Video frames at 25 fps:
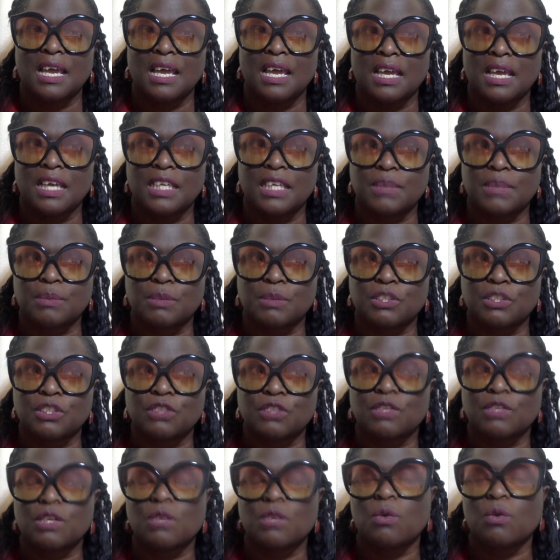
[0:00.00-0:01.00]
especially if
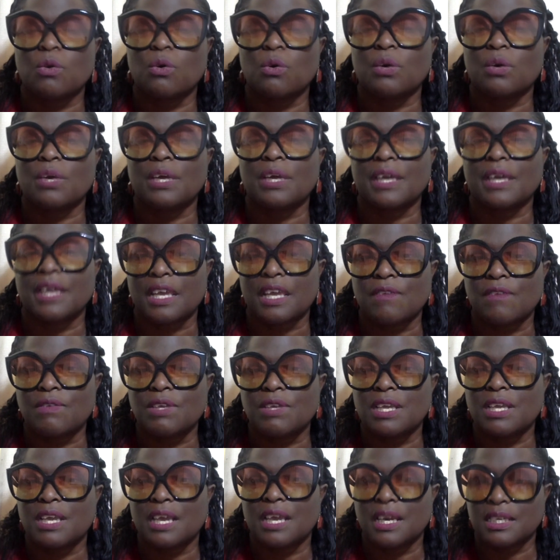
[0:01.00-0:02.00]
they were on a
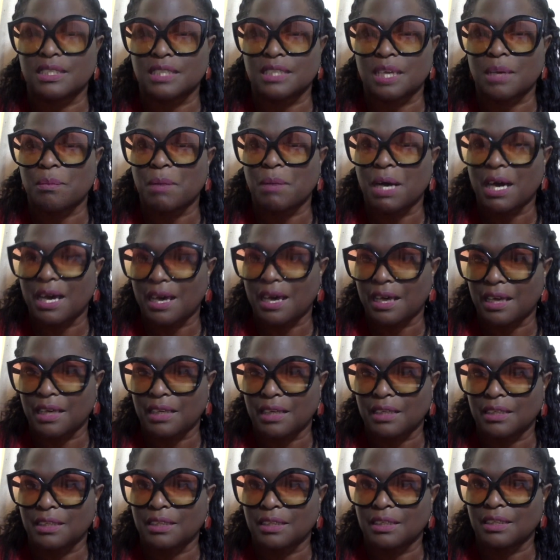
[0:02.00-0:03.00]
heavy
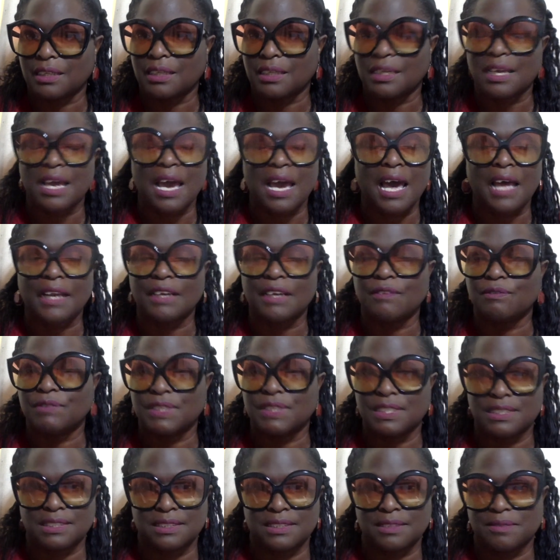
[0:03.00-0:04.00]
antibiotic, I didn't
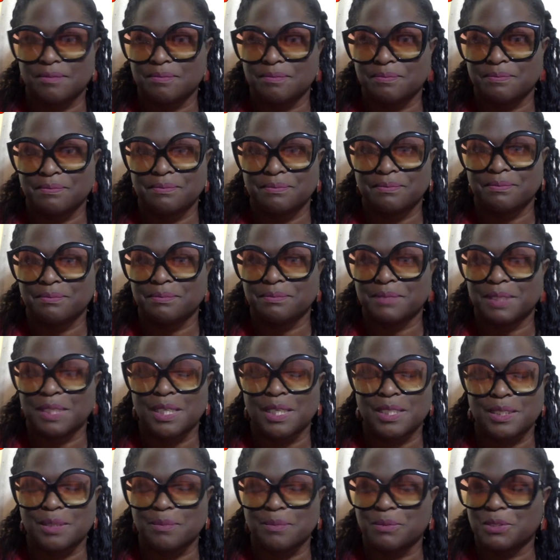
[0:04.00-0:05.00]
visit
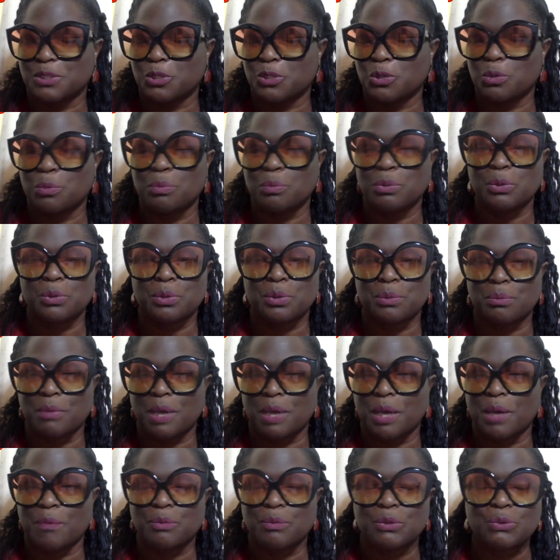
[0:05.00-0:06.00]
because I'm still building
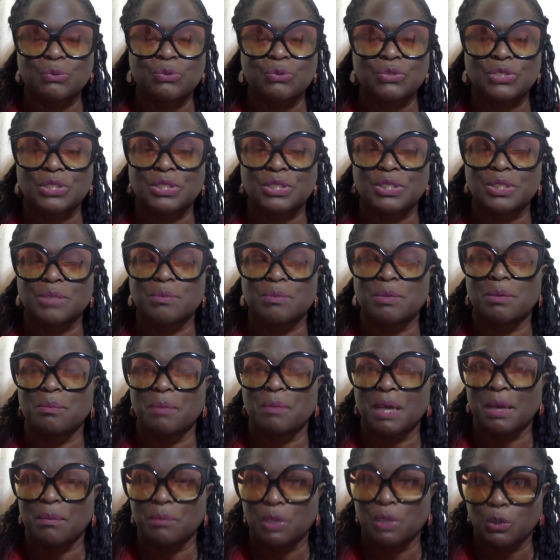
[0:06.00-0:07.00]
my immune system, and
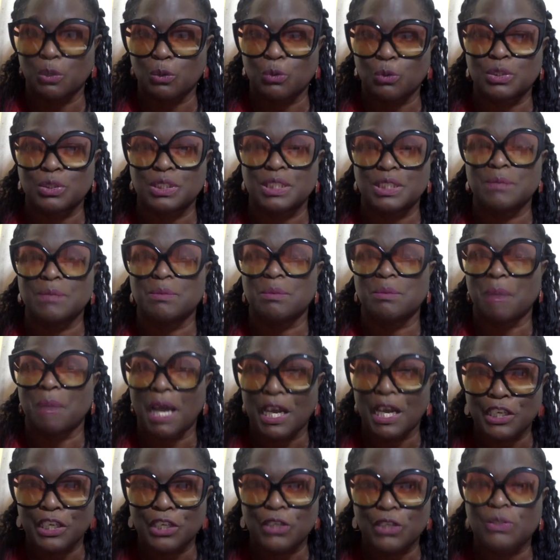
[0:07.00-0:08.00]
my medical team and my
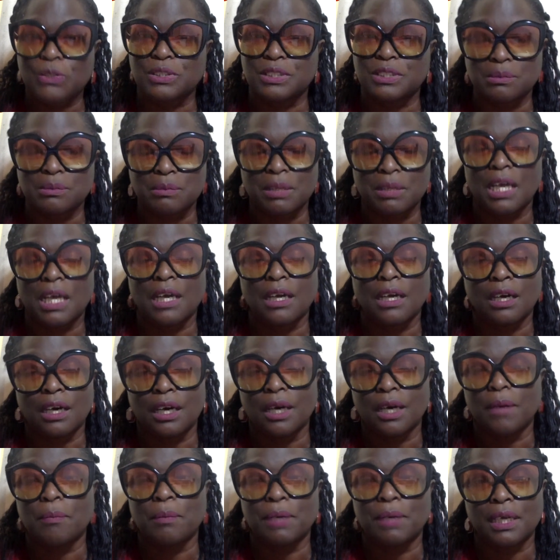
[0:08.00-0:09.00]
care team like,
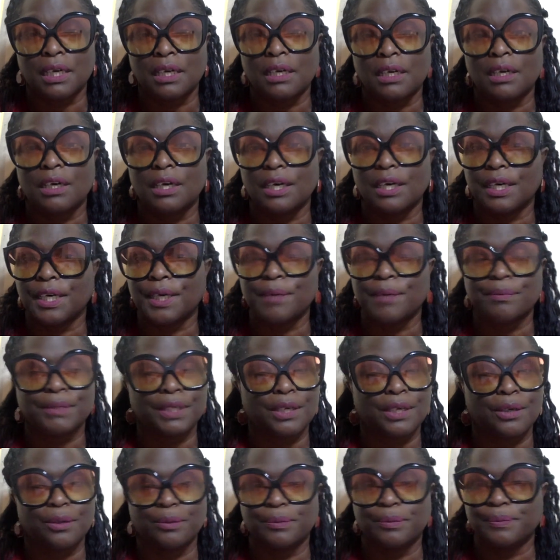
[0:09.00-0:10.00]
Monica,
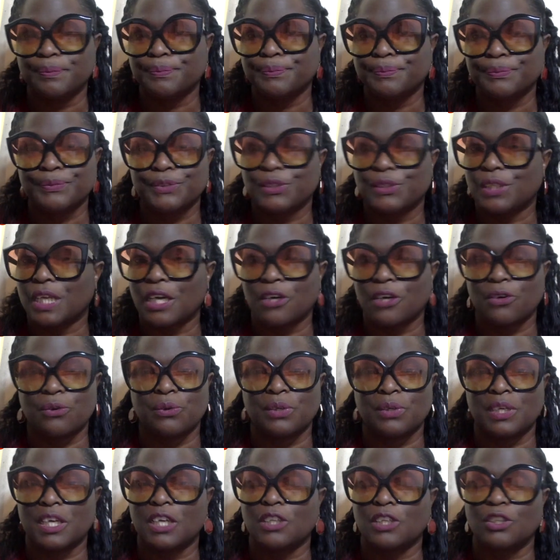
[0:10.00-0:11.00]
no, you're not
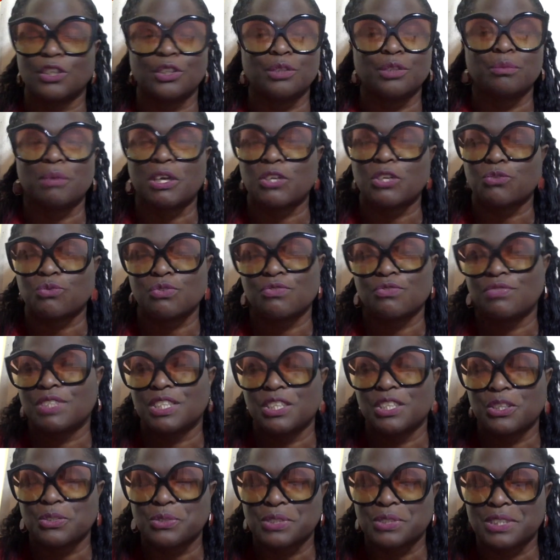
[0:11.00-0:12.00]
going out there. You might as well
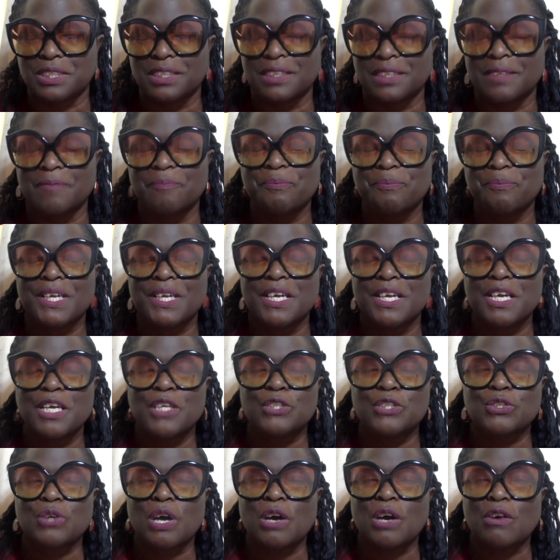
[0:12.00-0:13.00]
video chat.
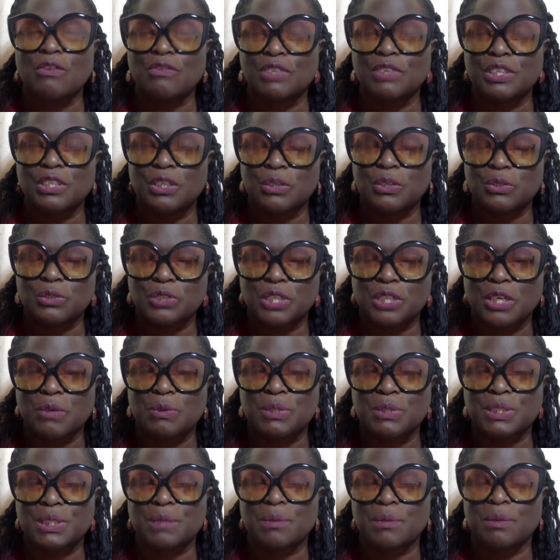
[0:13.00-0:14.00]
So I would video chat with
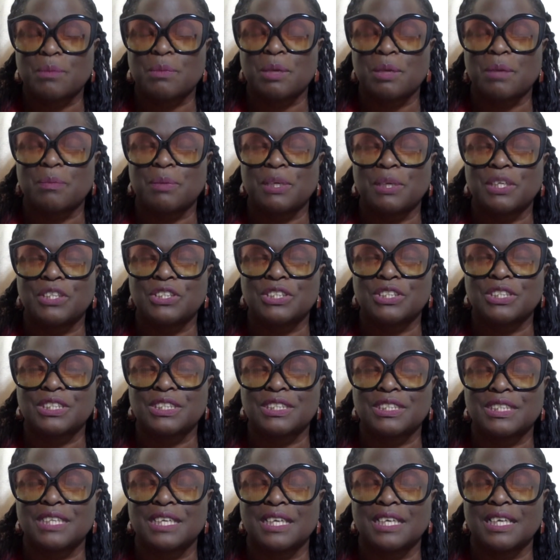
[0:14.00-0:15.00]
some of my patients,
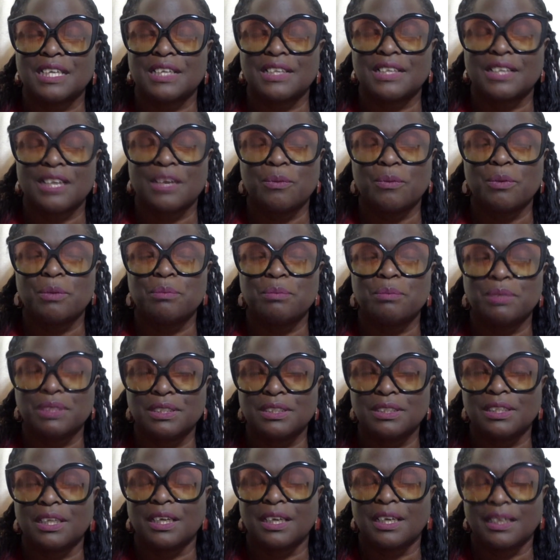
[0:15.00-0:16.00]
and they would be
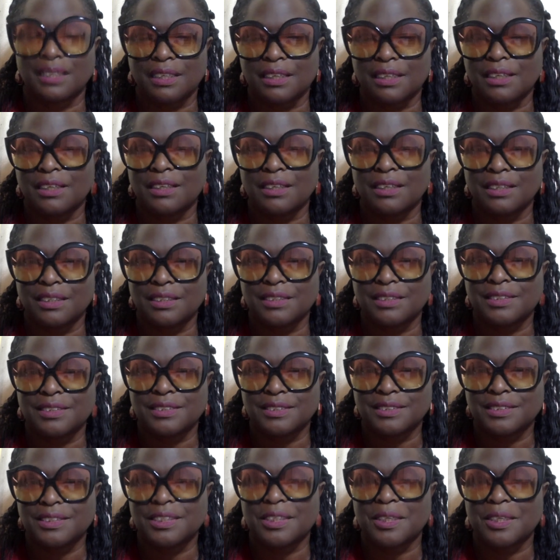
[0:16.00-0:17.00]
like,
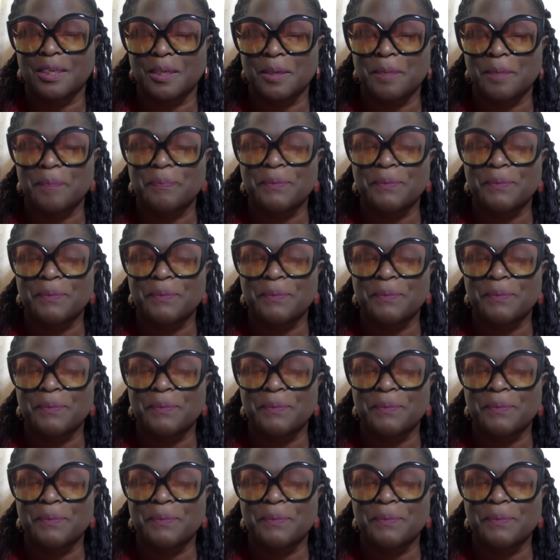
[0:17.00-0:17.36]
yeah.